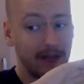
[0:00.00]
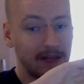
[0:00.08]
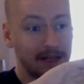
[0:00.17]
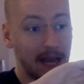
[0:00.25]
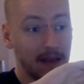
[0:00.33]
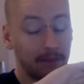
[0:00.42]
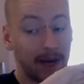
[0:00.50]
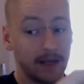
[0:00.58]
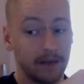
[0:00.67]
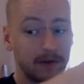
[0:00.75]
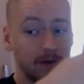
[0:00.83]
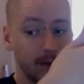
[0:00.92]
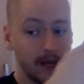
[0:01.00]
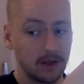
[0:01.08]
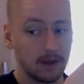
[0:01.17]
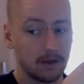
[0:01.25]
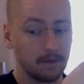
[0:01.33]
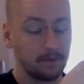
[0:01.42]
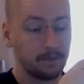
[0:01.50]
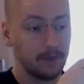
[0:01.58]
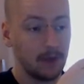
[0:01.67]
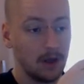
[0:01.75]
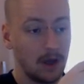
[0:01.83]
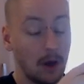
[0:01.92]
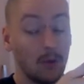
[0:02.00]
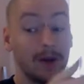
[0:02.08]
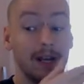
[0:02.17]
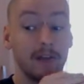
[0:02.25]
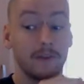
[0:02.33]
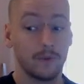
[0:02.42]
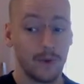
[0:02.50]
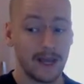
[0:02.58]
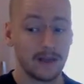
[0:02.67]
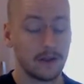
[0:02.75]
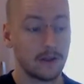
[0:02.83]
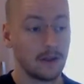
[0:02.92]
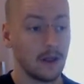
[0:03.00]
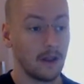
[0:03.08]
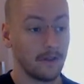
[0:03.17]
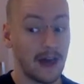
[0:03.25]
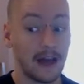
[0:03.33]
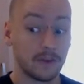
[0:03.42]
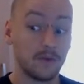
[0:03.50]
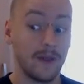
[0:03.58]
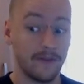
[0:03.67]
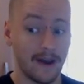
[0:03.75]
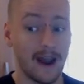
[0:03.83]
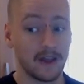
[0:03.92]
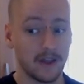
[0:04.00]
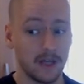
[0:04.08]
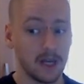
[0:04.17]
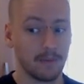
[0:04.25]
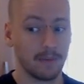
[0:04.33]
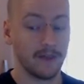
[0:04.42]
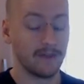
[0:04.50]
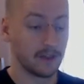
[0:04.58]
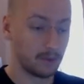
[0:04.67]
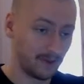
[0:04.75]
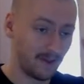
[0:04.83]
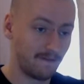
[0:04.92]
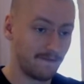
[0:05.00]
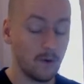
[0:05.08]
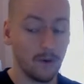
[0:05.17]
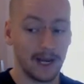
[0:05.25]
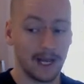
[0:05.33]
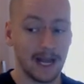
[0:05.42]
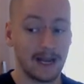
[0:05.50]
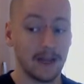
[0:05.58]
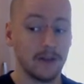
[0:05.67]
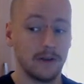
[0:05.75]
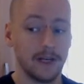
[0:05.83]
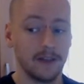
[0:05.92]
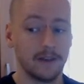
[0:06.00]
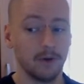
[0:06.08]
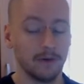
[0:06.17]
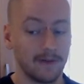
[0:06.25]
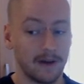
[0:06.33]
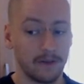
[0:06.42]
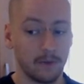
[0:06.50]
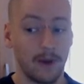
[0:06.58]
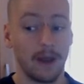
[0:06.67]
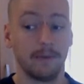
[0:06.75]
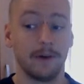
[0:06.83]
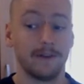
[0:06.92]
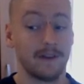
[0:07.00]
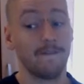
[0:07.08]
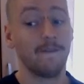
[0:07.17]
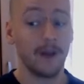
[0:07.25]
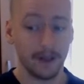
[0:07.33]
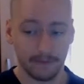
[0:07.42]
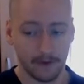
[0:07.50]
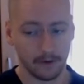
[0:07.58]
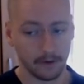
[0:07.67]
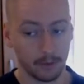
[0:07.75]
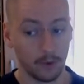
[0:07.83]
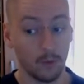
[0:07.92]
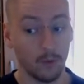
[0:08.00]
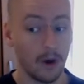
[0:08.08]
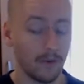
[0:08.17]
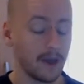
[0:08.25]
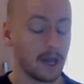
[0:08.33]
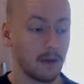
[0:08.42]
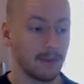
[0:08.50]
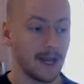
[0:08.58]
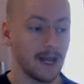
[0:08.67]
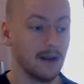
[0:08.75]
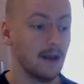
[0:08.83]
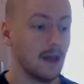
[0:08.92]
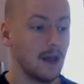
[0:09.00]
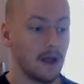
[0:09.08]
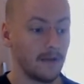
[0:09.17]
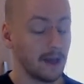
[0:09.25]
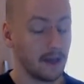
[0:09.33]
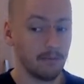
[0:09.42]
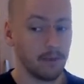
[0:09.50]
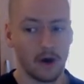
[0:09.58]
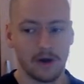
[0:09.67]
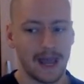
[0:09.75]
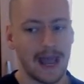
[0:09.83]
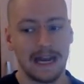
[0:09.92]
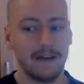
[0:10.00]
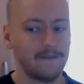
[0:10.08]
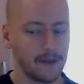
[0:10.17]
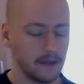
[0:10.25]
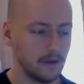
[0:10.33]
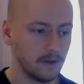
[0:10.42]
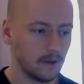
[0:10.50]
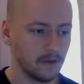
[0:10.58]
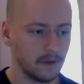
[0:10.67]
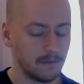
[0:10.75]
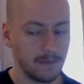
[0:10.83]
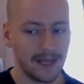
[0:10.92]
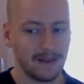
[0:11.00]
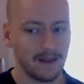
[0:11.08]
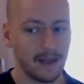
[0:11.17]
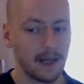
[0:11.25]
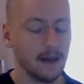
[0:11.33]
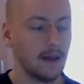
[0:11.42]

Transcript: nameplate switch, and when they switch, that's when they're actually coming in. That's when they're falling in, and you need to move out of the way because they're fully invulnerable while they're coming in. They can block anything you do that's meaty.